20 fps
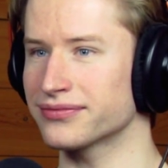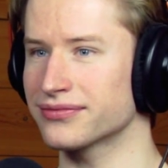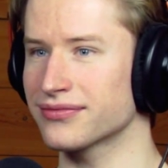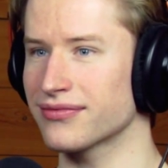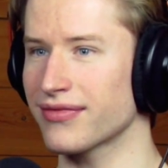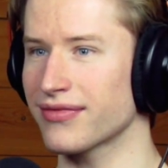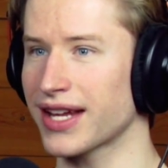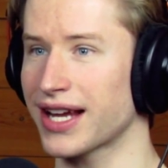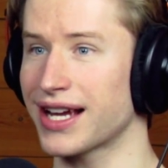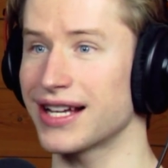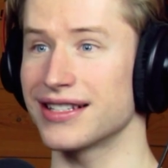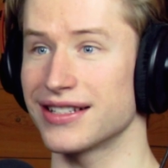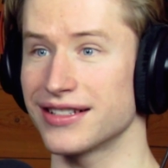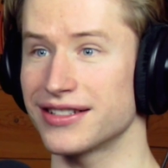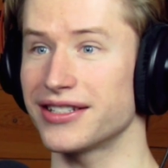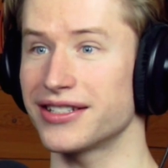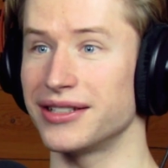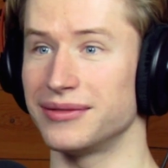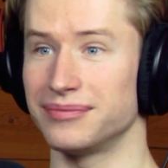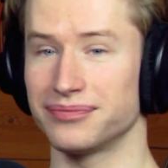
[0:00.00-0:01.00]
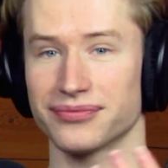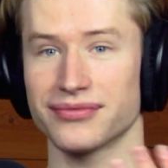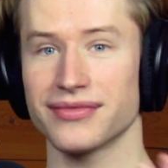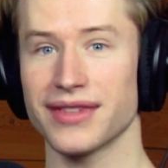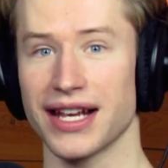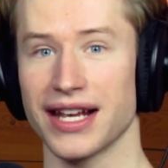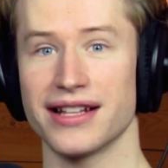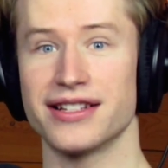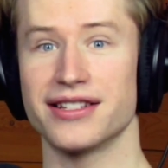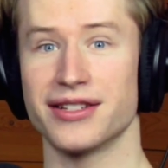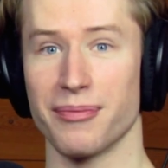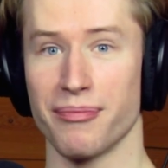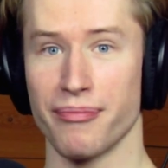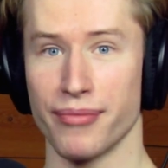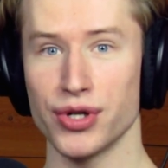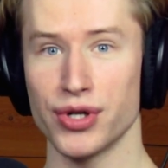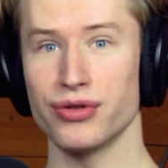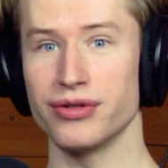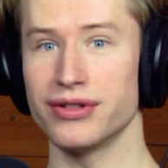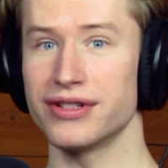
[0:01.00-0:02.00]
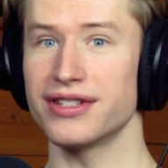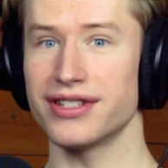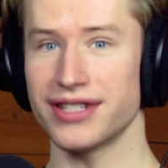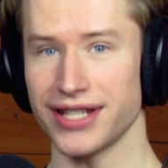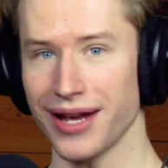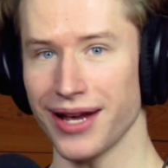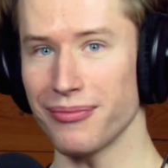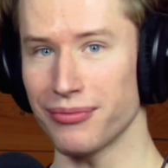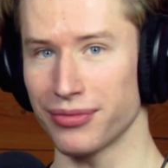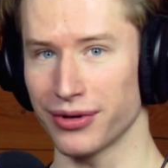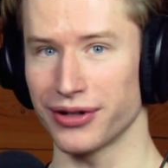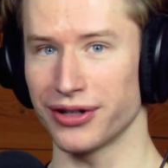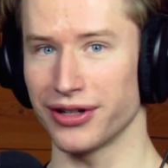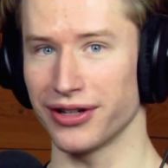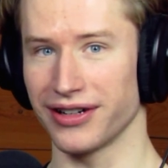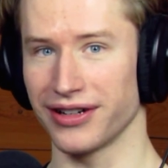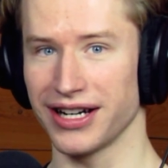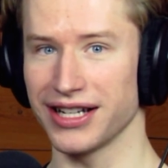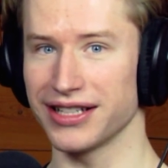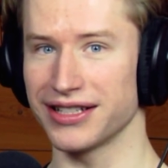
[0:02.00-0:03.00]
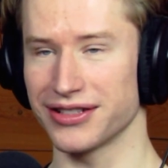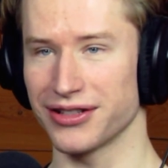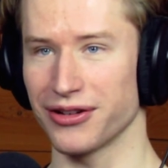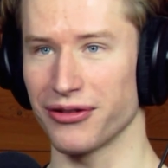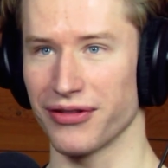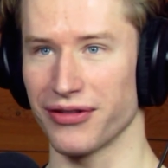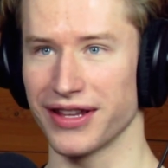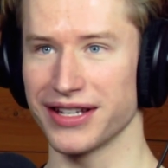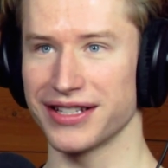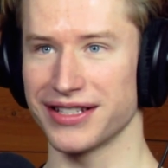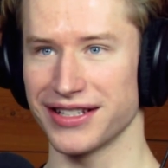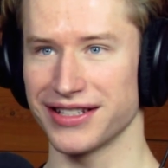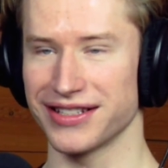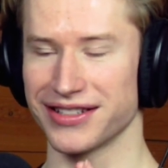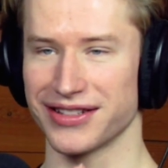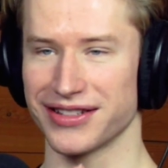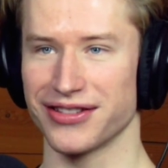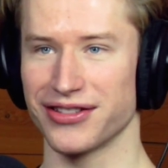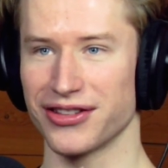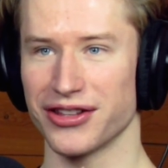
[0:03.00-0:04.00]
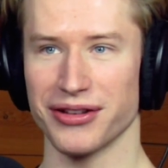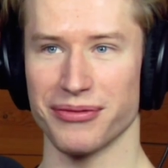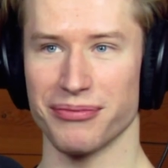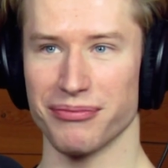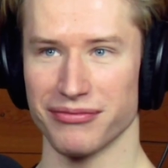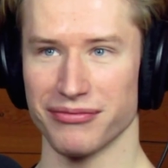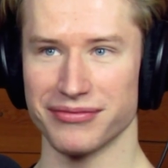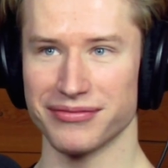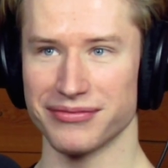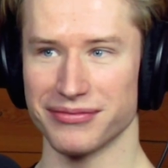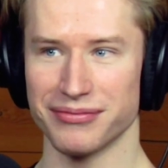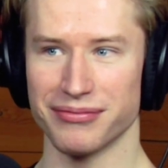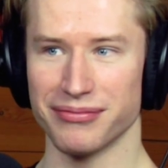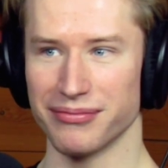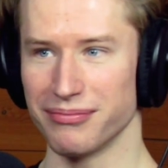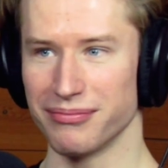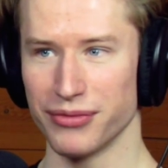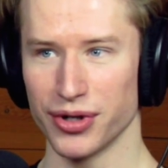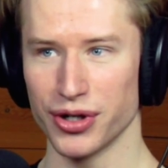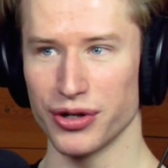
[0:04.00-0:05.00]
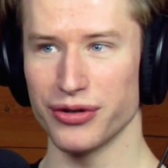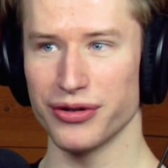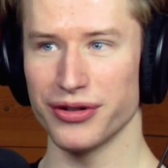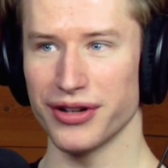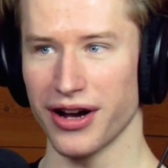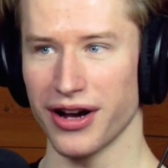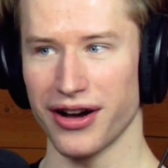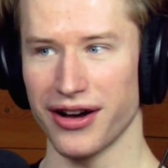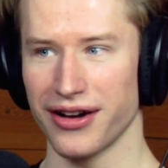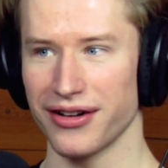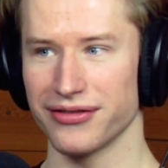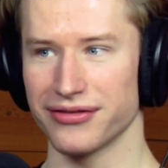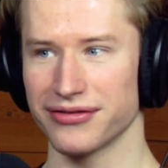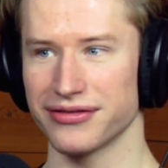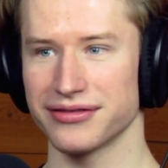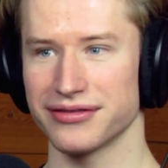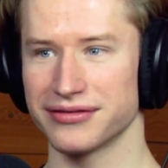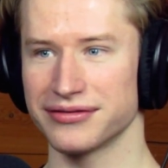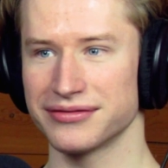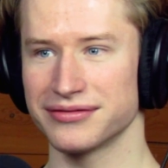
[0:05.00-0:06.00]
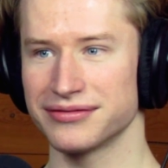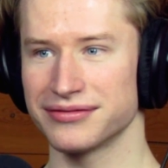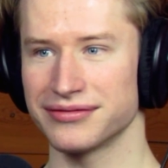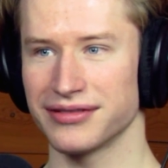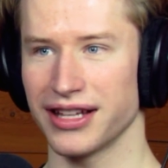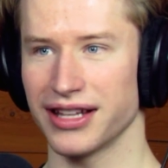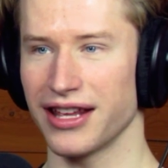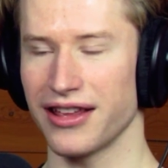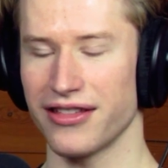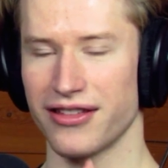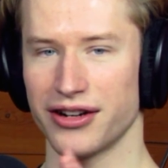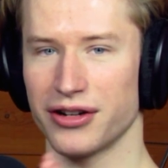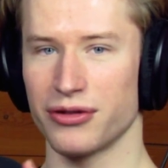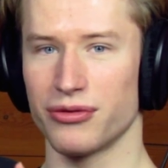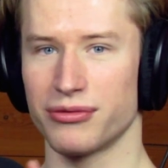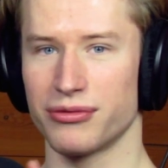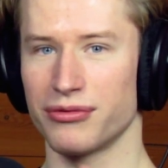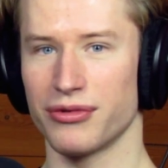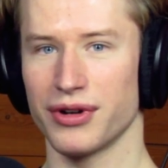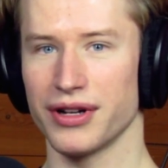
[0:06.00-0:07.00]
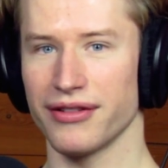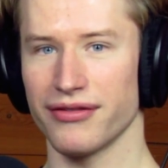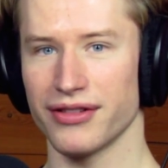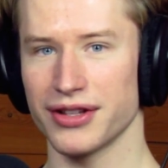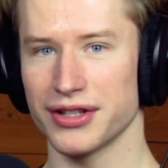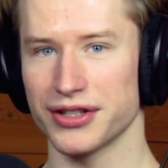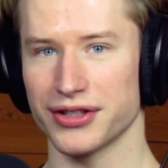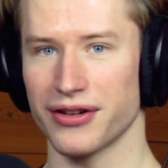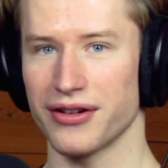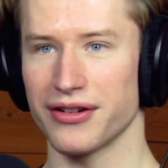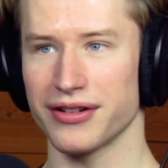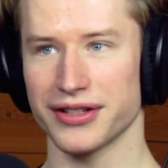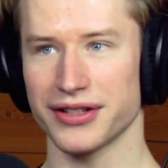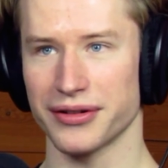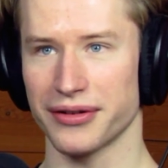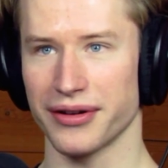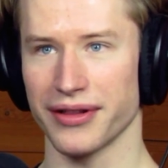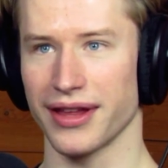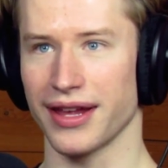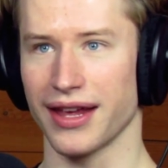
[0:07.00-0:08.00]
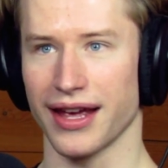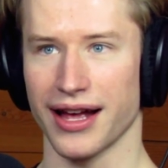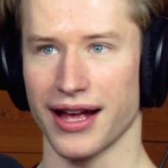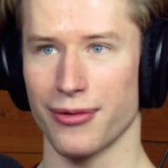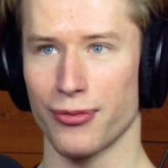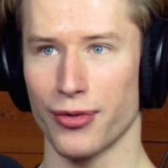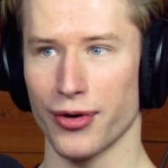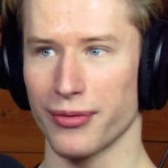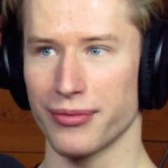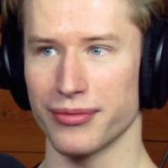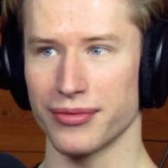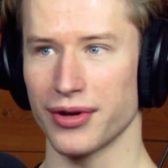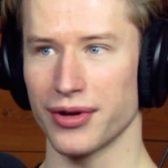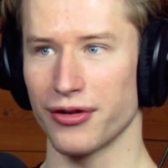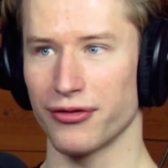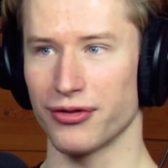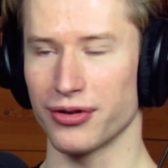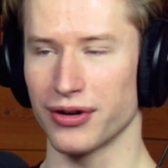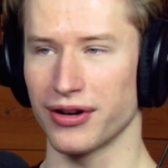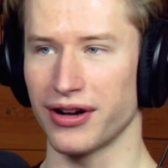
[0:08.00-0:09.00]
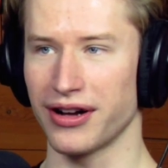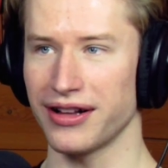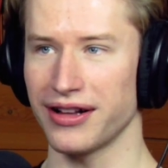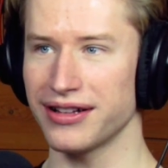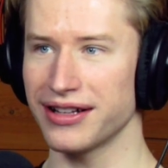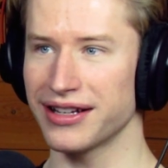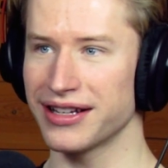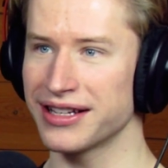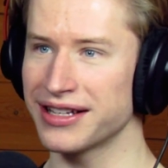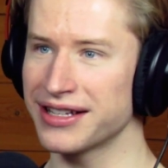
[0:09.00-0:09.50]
because it's a mood sampler, right? So this is the mood of either one of the songs or the album overall.